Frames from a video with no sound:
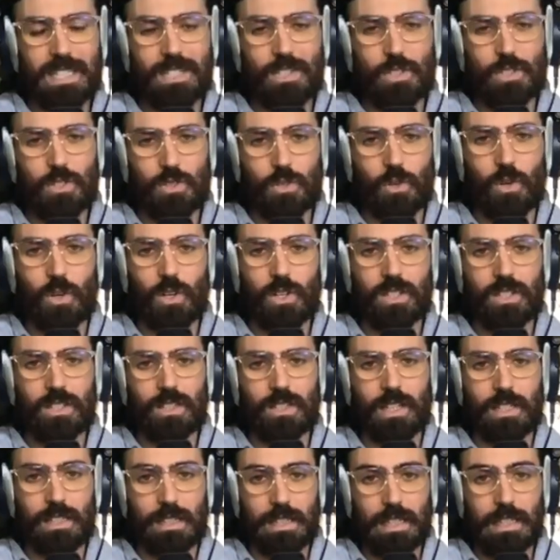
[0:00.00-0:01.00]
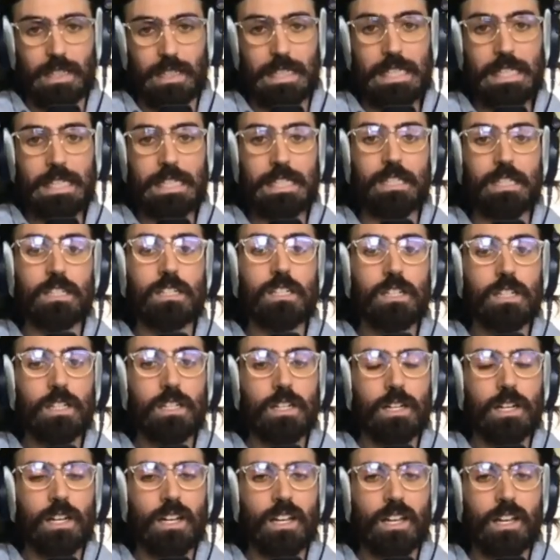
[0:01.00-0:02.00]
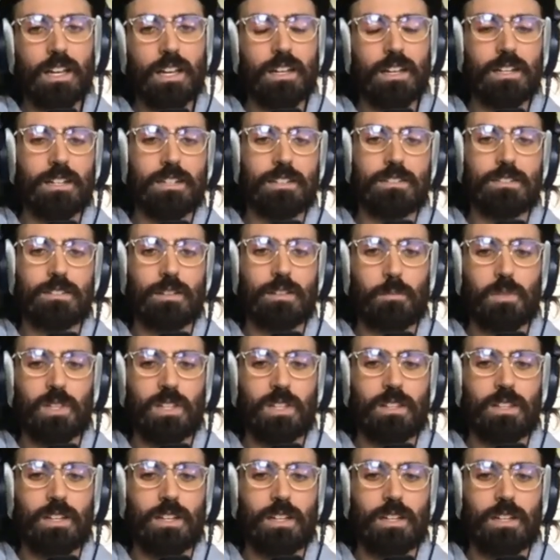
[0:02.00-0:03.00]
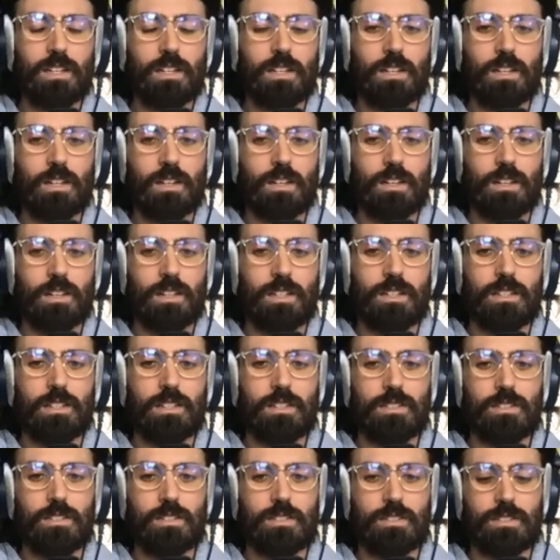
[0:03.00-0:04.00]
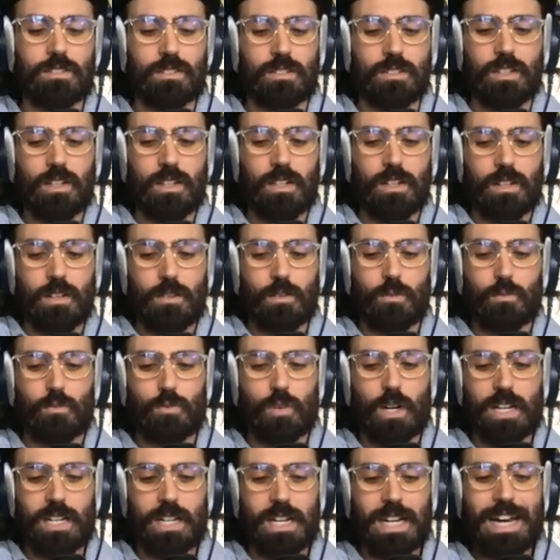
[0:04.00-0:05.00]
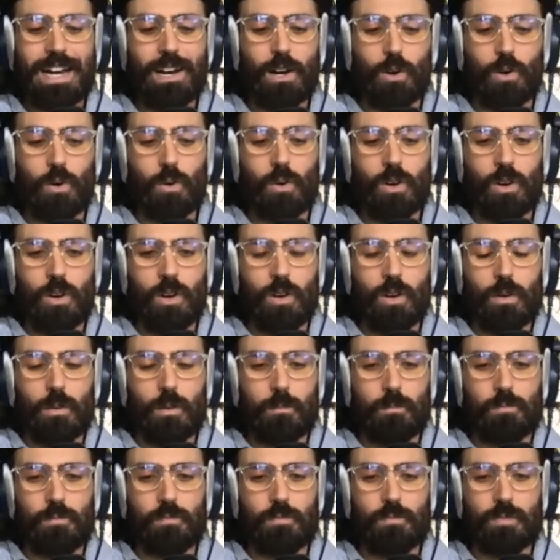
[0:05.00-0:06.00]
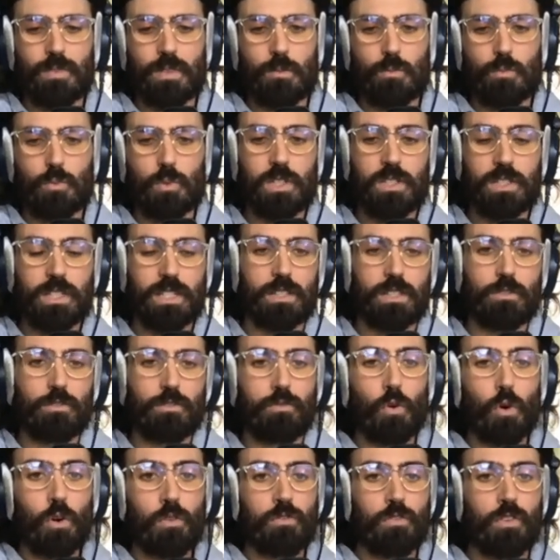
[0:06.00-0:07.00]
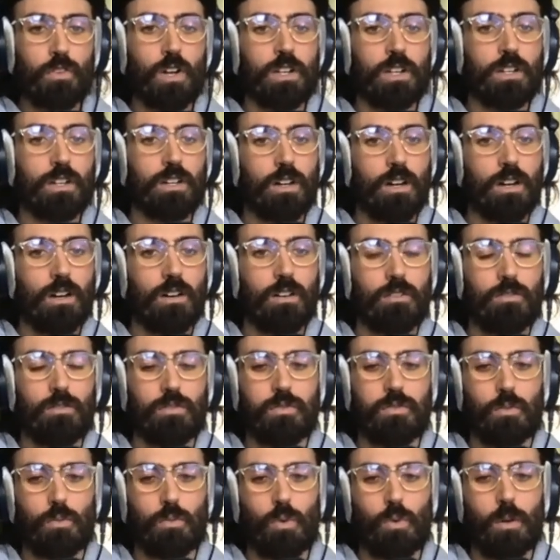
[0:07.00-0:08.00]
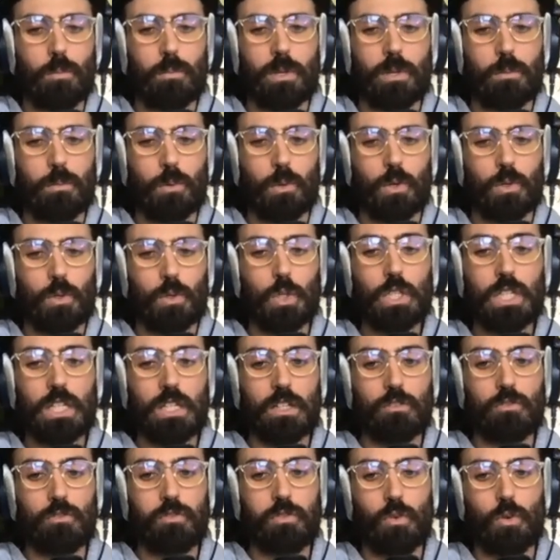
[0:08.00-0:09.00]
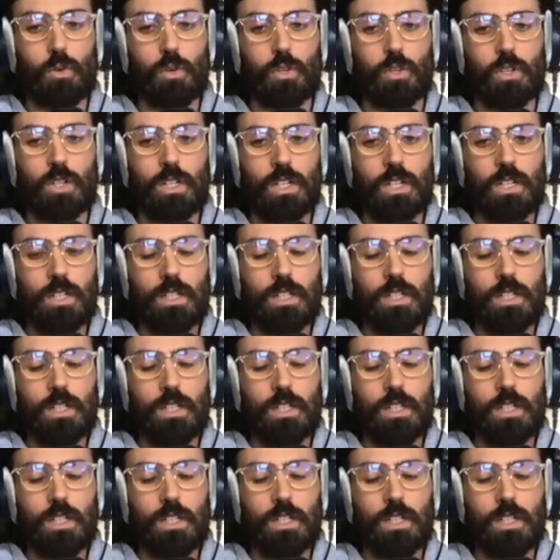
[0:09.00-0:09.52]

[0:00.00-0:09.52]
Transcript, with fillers: enjoy, like they need, and it's something that is right now really in the forefront of what people are looking for.